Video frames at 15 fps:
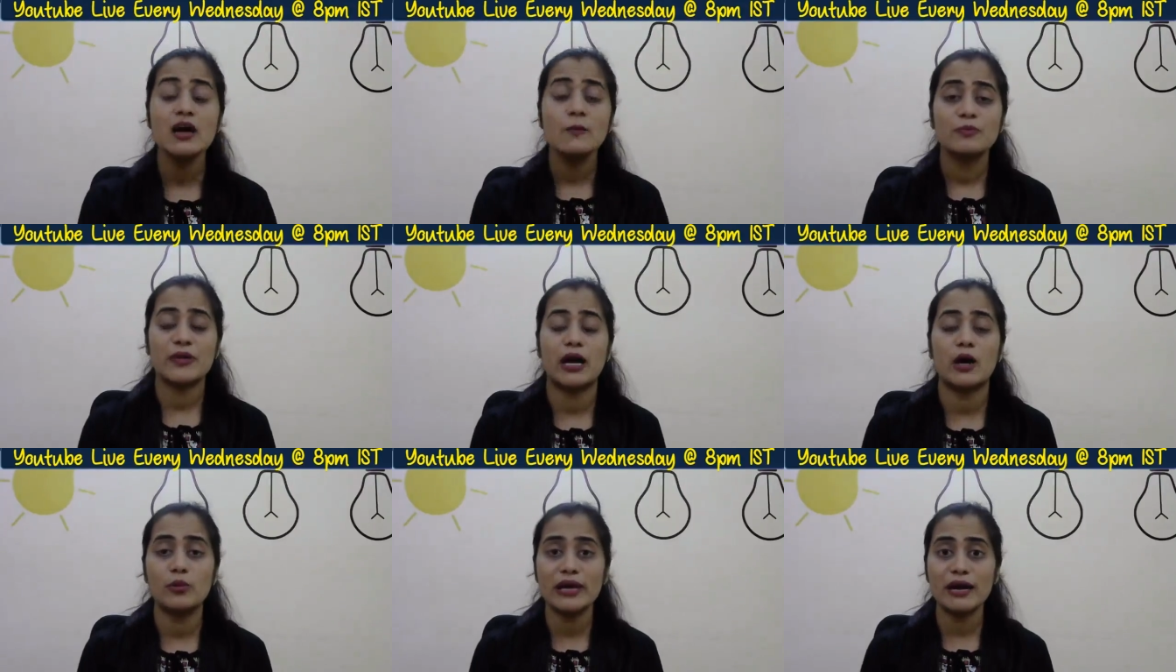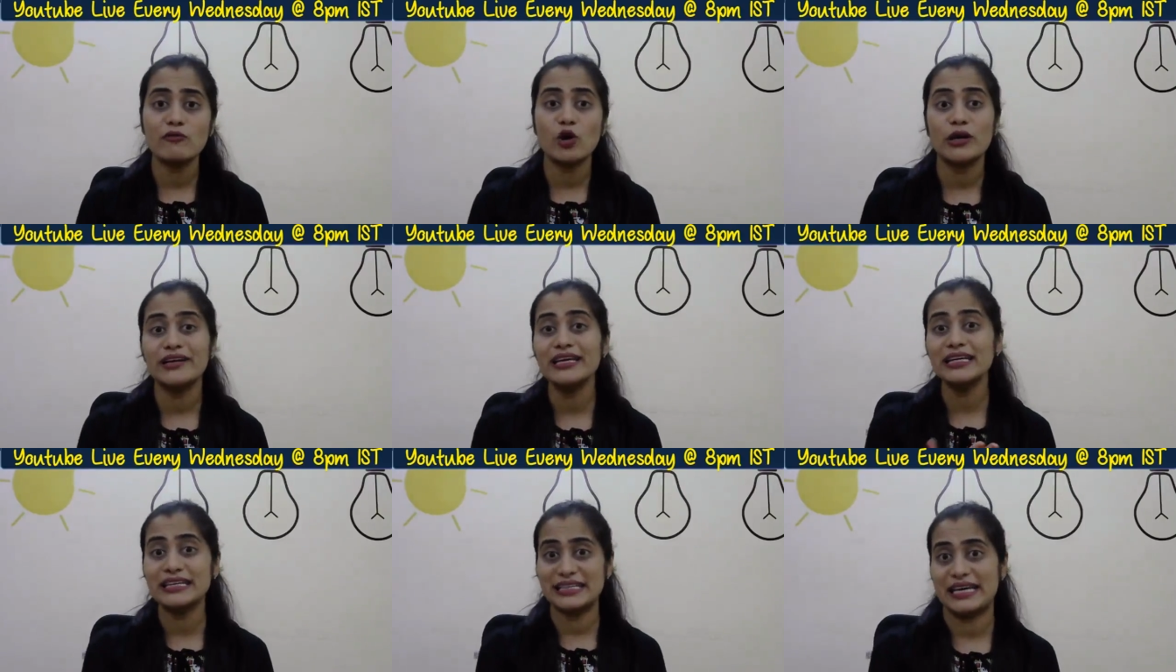now we have
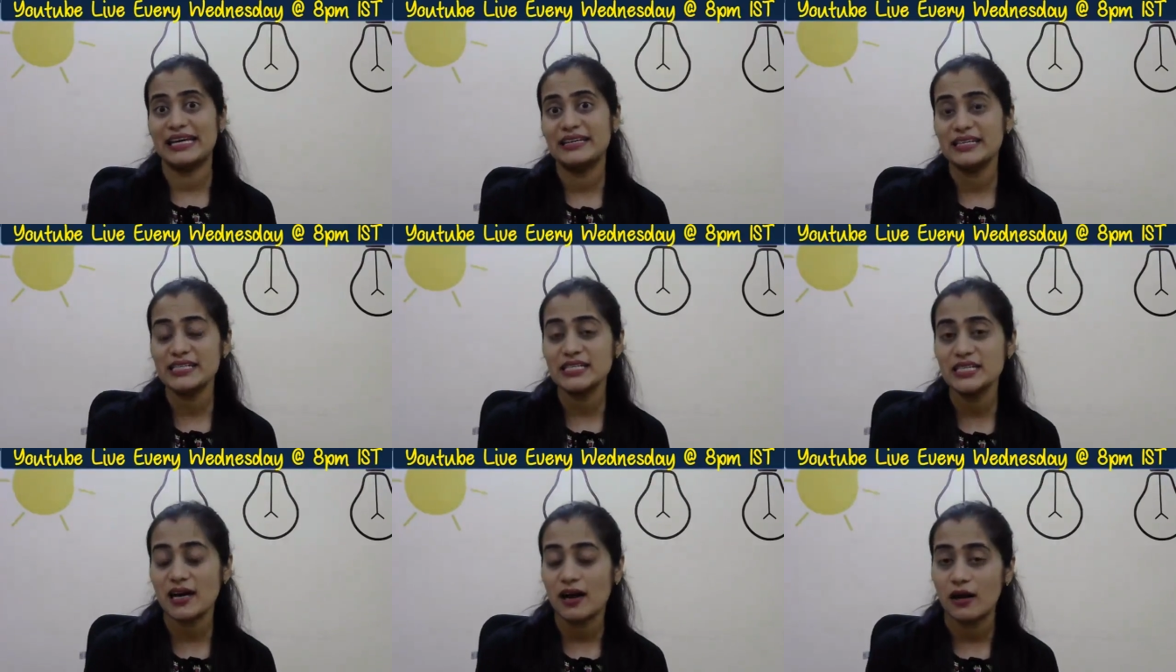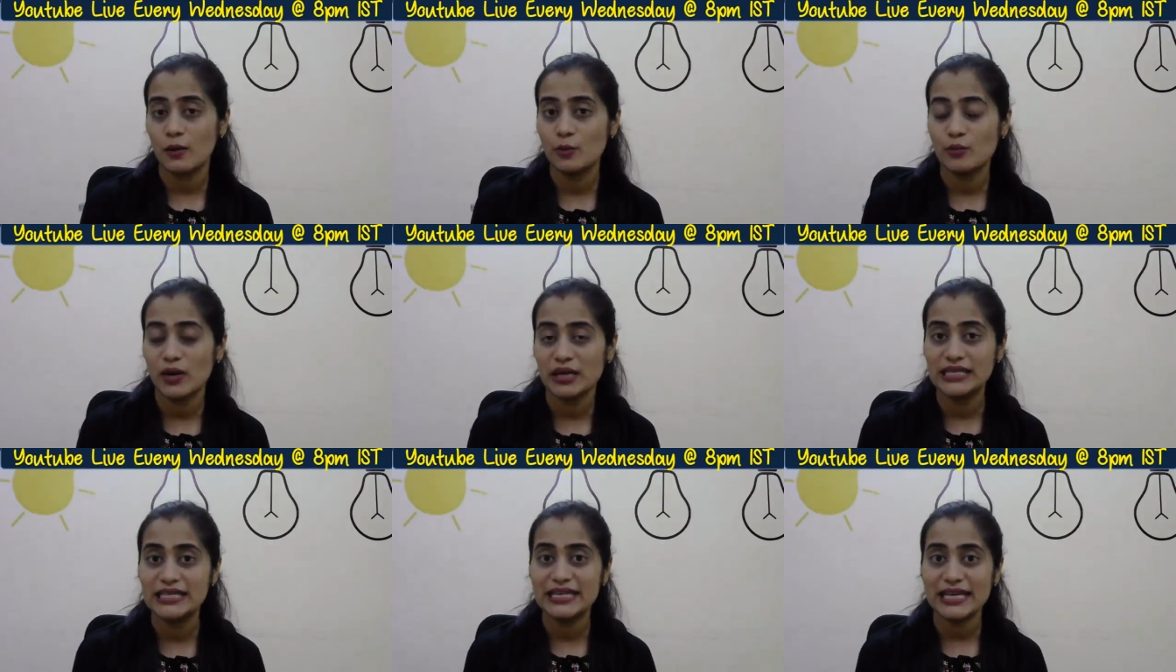already created a
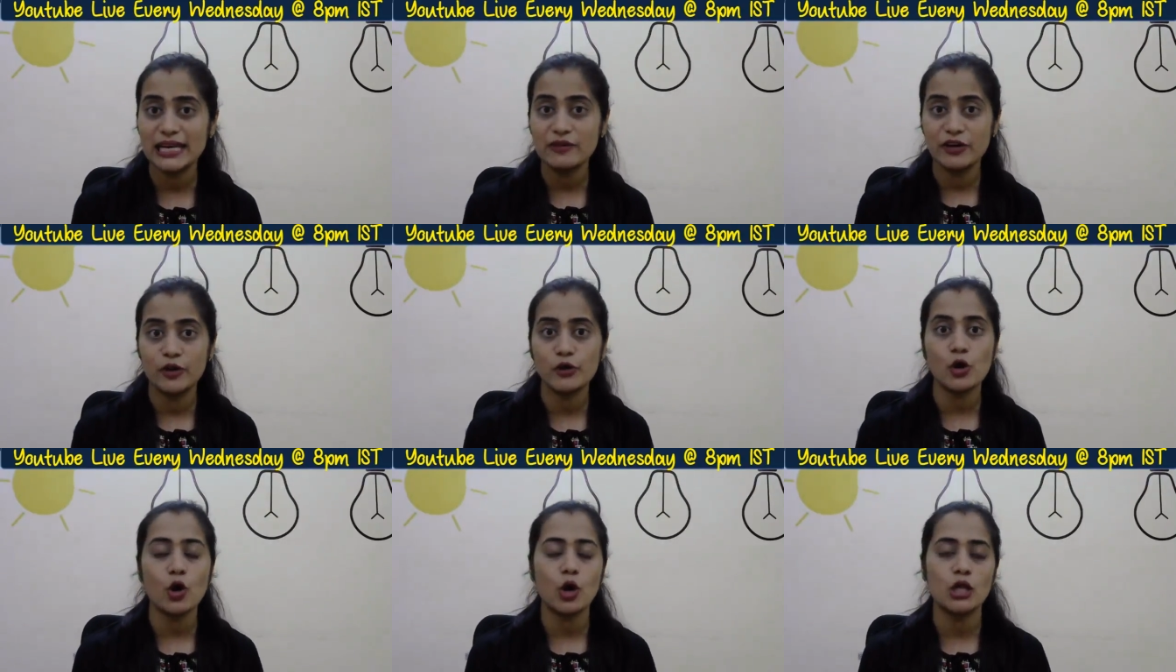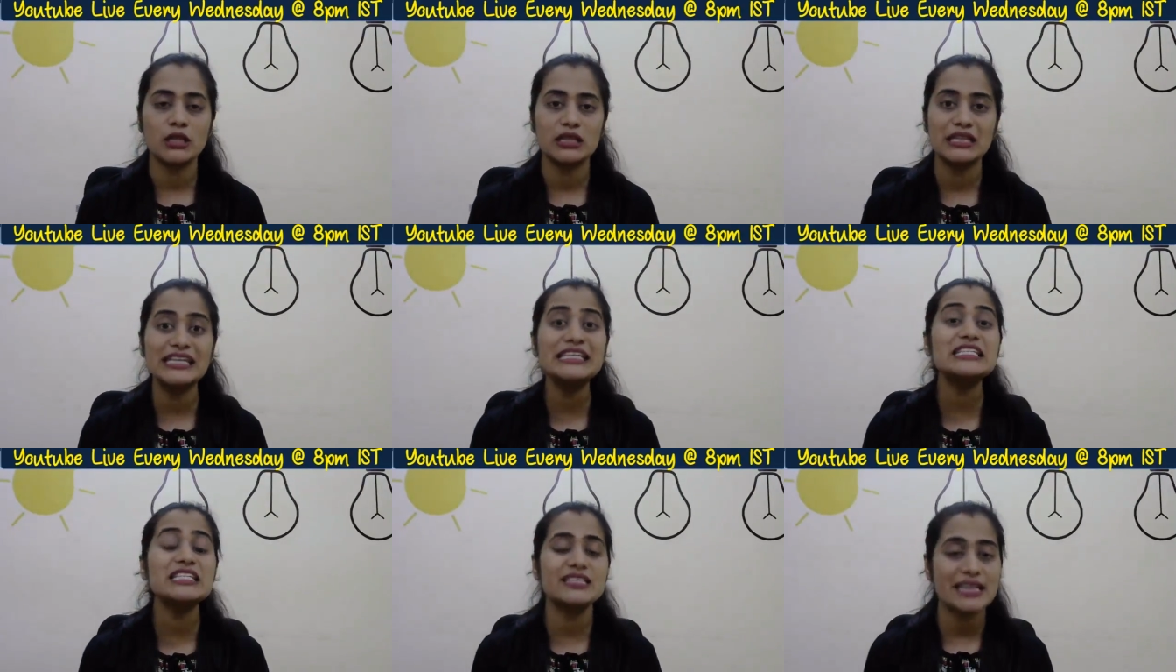detailed video on
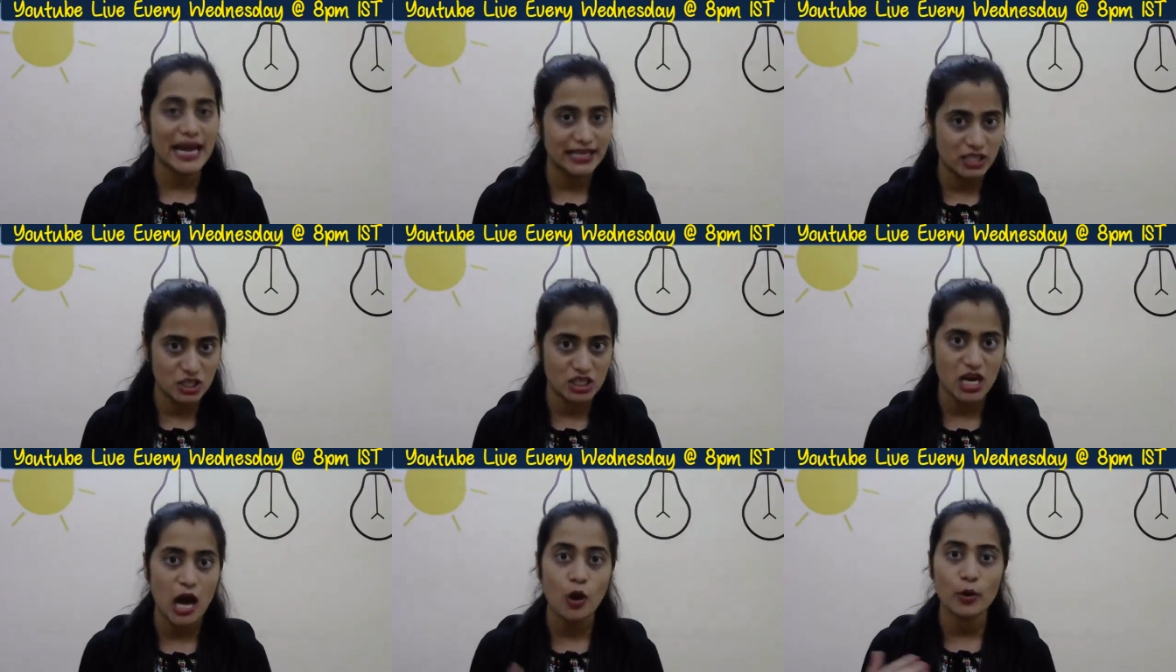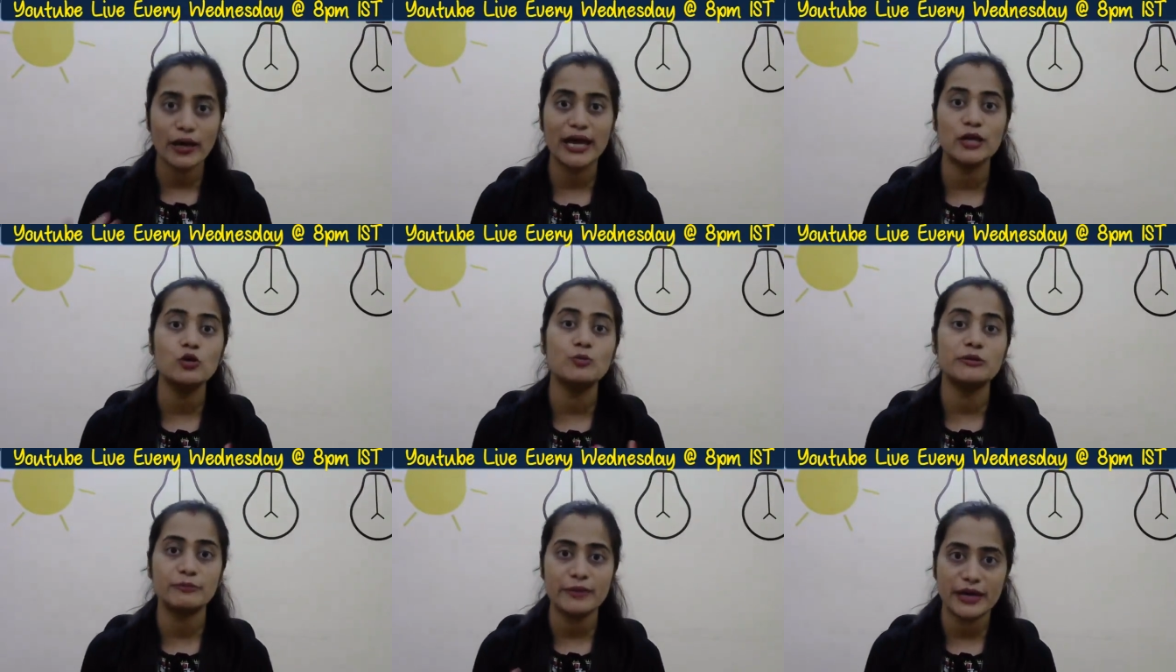NEET strategy. How can you
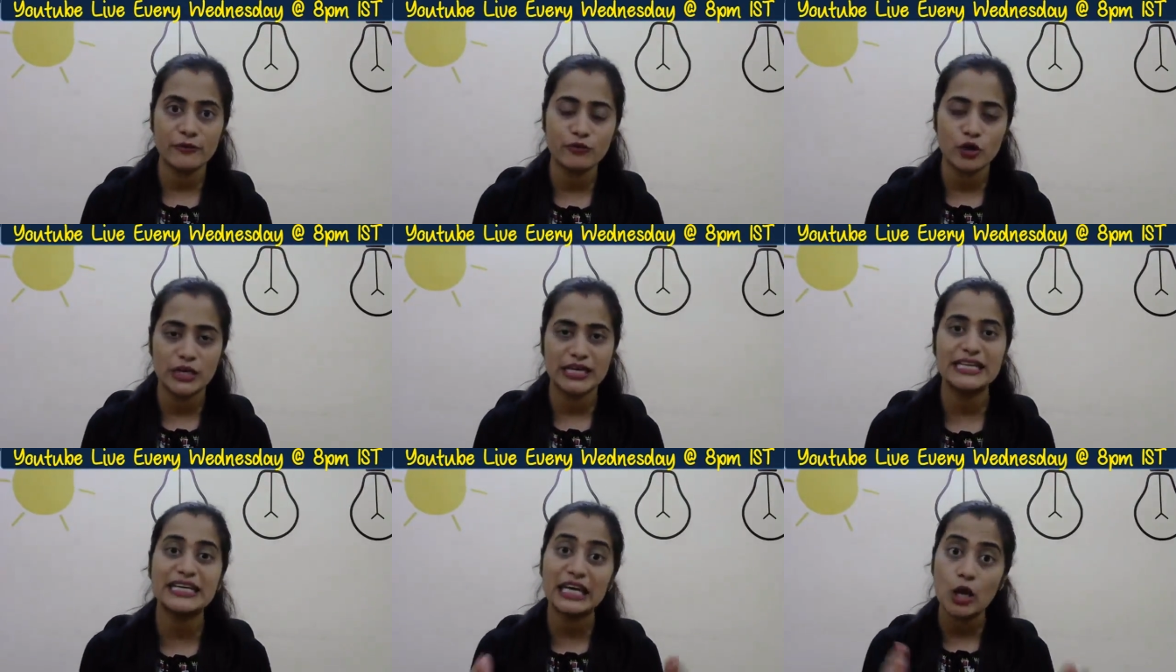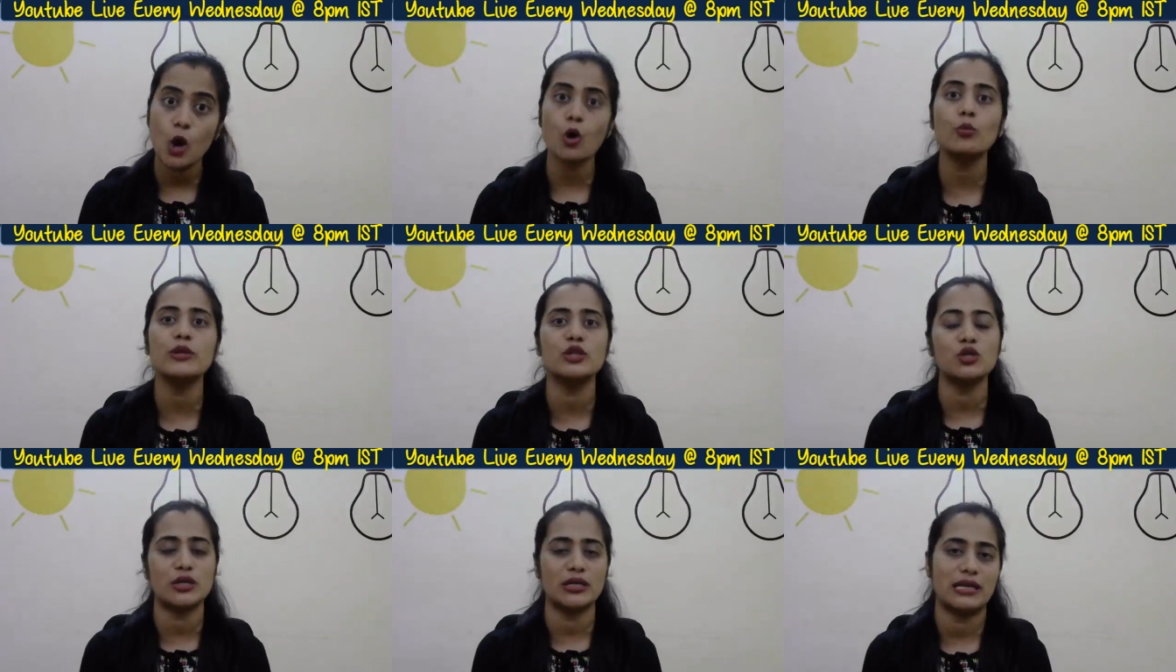prepare for NEET along with
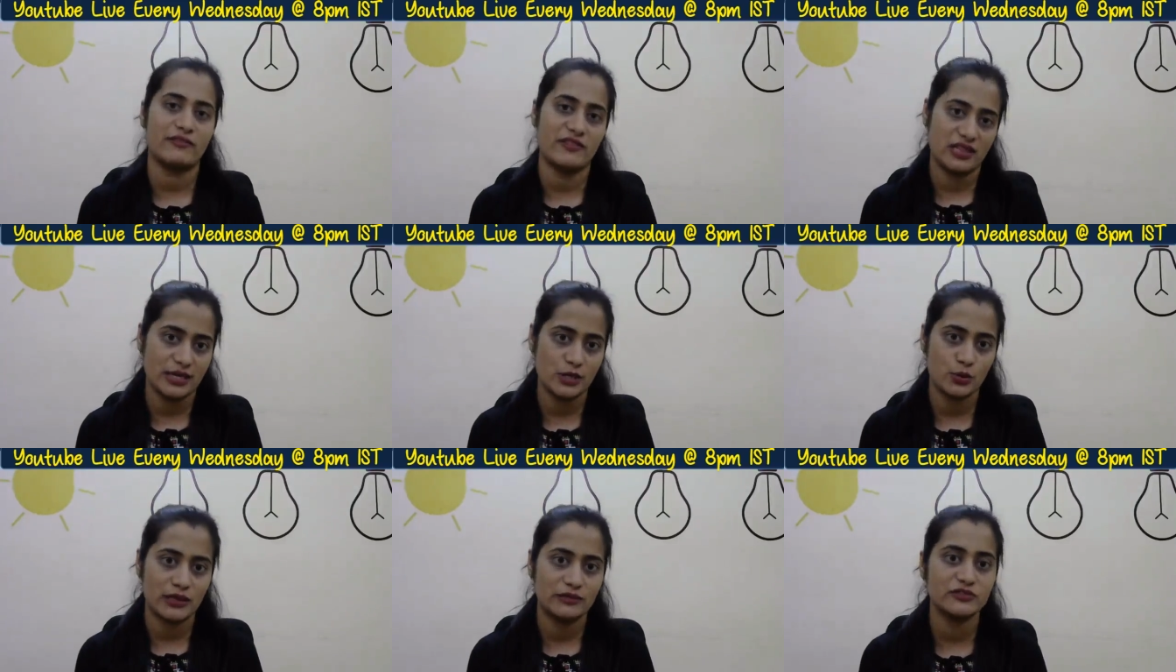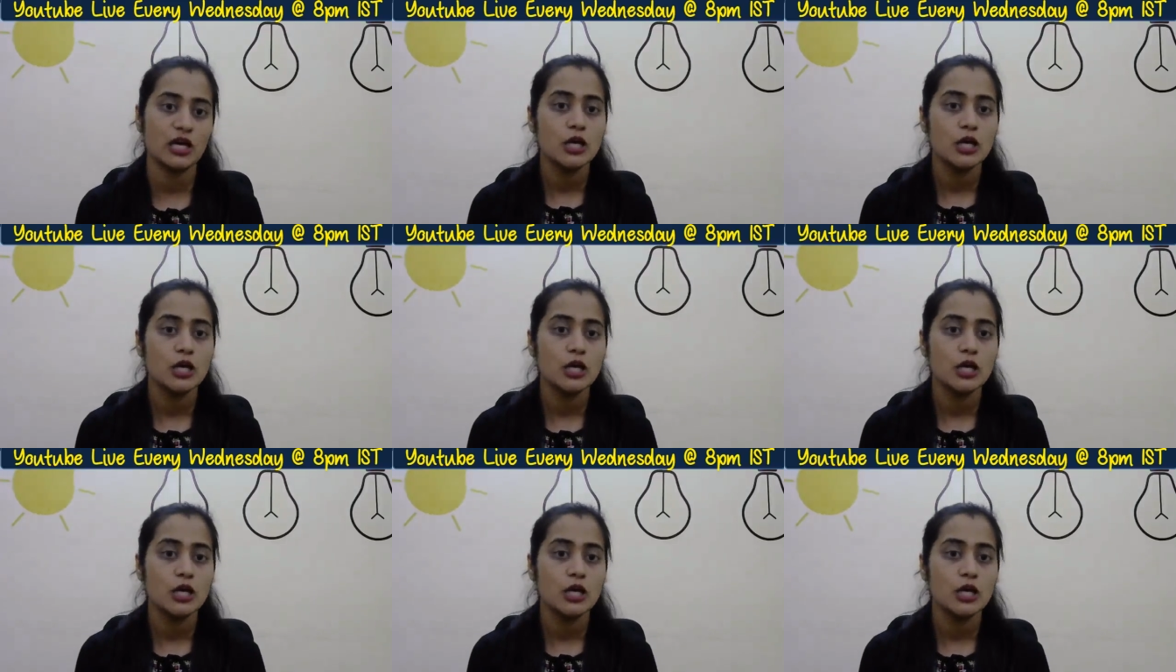your 11th and 12th?